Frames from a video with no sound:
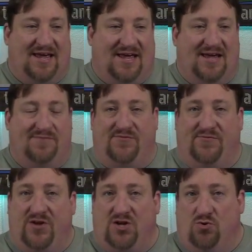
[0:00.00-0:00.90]

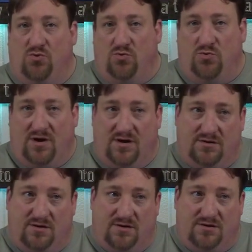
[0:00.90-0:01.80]
if you
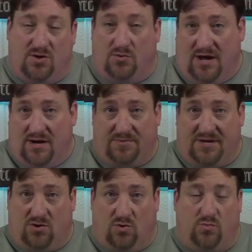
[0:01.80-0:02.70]
don't know how to
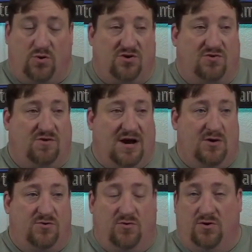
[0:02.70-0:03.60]
play Coldwater
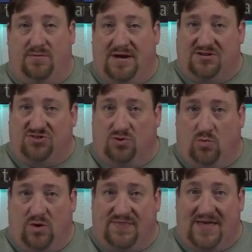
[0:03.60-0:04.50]
Crown or not sure
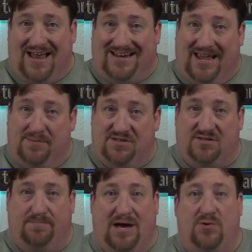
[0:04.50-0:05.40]
what that game is
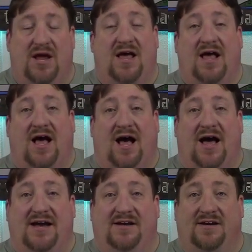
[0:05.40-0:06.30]
about,
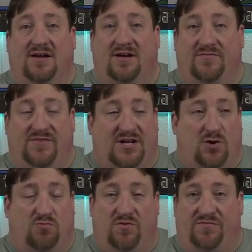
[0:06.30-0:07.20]
I did a
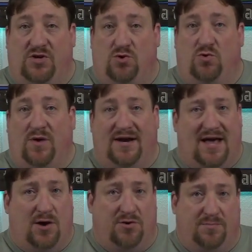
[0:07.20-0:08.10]
video review and
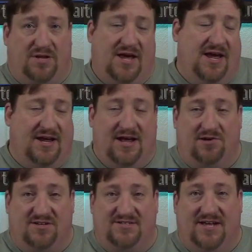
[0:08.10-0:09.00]
how to play and how
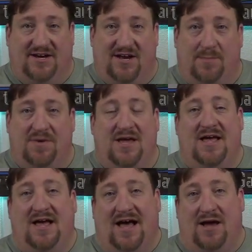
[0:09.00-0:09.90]
to set it up.
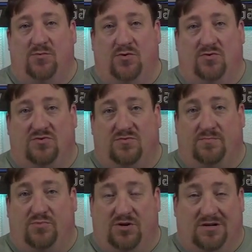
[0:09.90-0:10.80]
I will
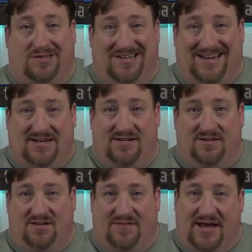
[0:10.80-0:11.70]
put a link
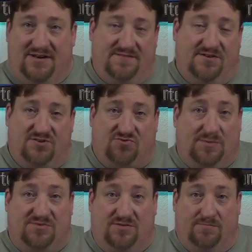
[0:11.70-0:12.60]
to that in the
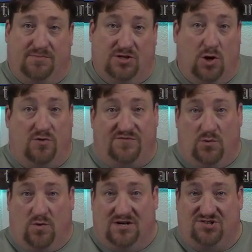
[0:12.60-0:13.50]
description below if
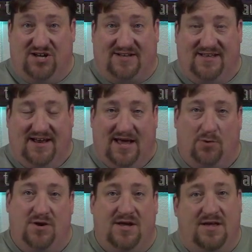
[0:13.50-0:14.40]
you want to check that
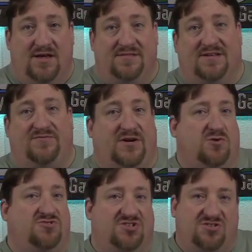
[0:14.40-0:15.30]
out. This
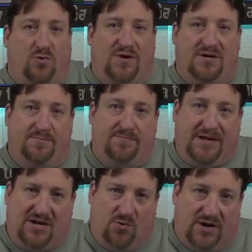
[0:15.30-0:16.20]
video is just going to
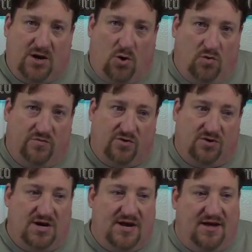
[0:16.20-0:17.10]
be going
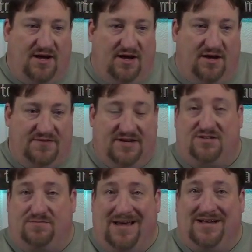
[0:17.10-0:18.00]
over uh, the
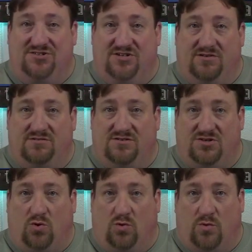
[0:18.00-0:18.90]
expansion to
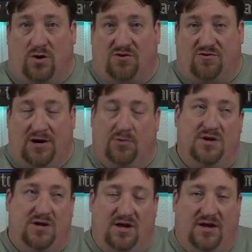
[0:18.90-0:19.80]
Coldwater Crown,
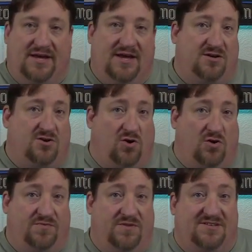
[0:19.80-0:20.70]
again
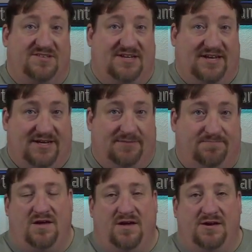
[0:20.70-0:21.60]
called The Sea.
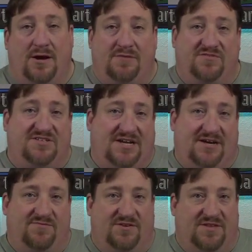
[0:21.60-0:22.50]
Now I
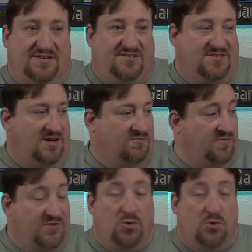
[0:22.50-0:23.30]
received this uh, review